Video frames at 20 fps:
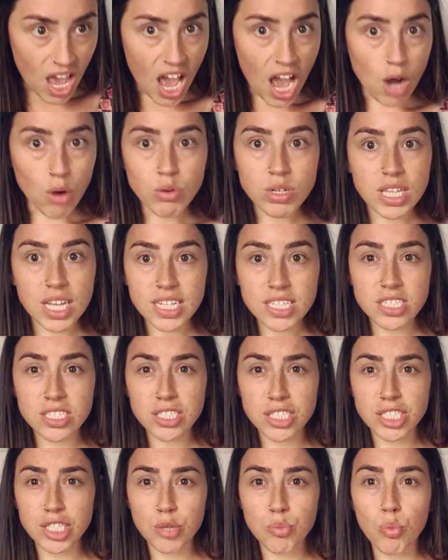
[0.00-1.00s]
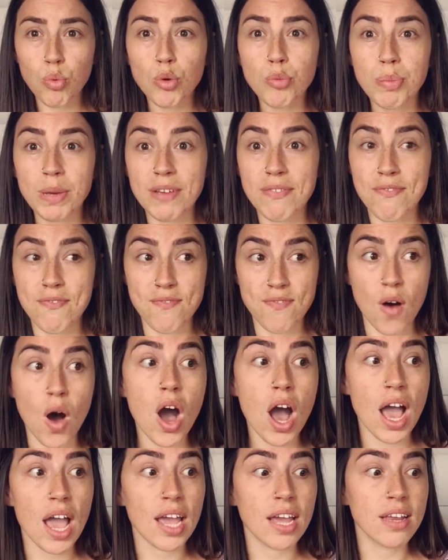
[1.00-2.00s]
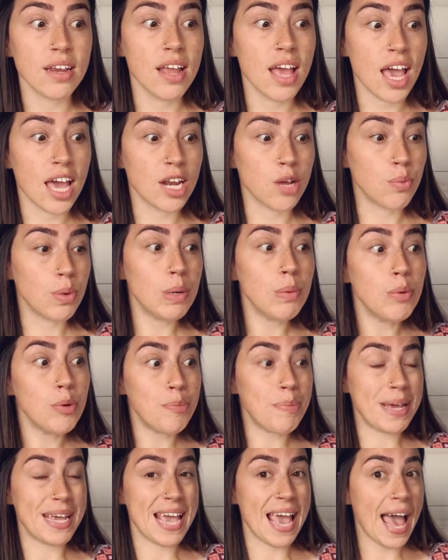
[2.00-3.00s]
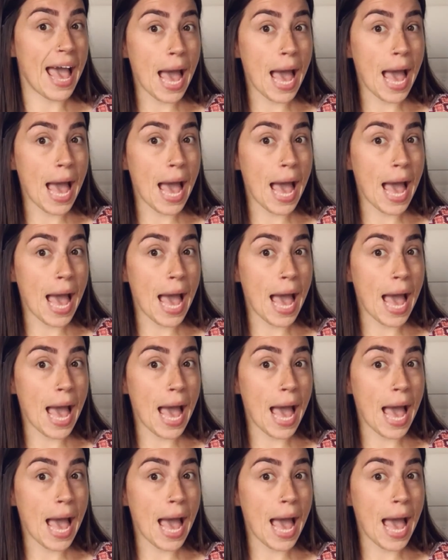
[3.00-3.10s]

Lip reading: Our relationship would be fine and we would be